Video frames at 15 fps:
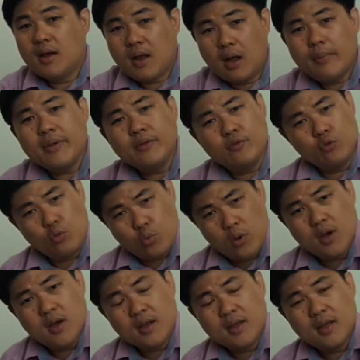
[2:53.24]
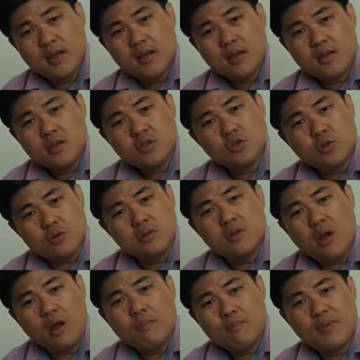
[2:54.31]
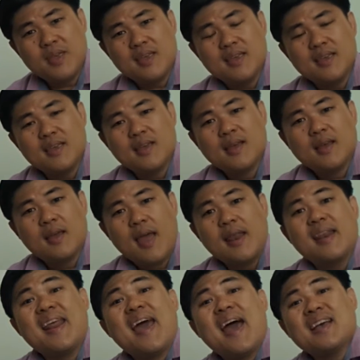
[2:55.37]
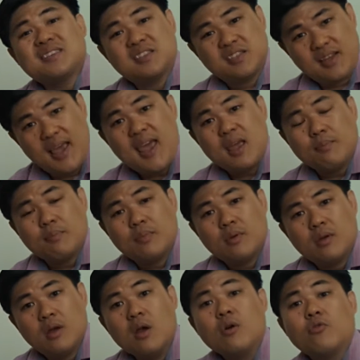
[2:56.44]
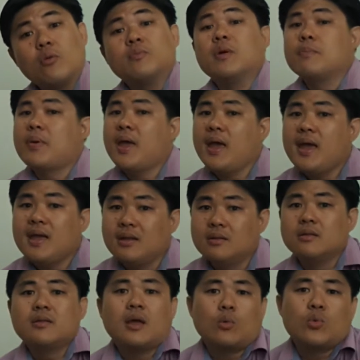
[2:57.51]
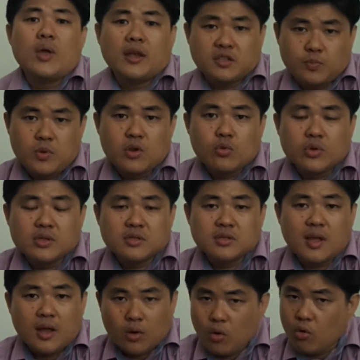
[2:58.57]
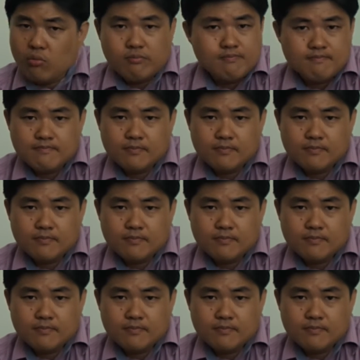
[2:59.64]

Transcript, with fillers: Coming to work should not be an escape from the pain that we experience at home.